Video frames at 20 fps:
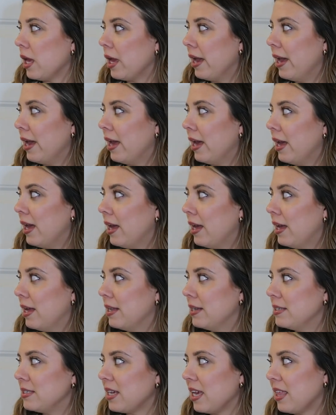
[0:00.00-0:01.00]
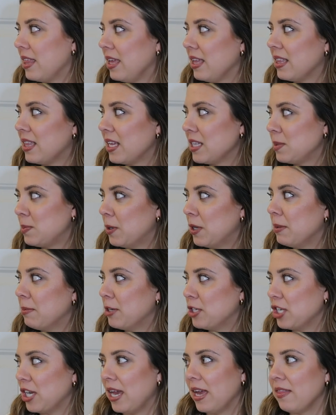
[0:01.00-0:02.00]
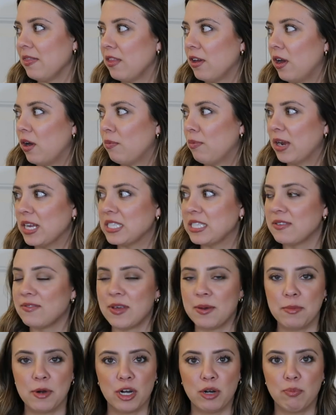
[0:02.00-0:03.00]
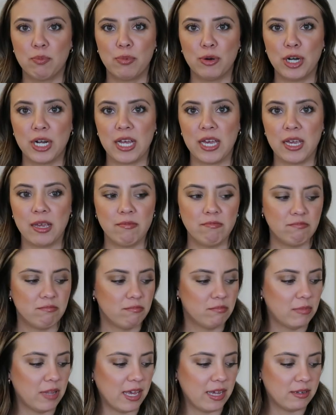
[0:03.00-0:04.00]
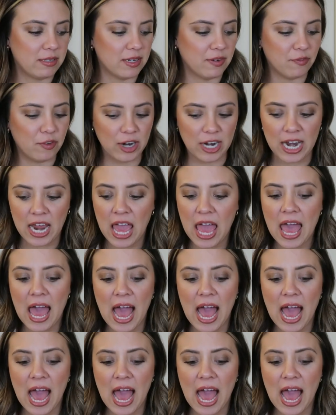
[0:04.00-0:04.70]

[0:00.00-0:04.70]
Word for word: And I think that's pretty much it. The rest of them are pretty like different.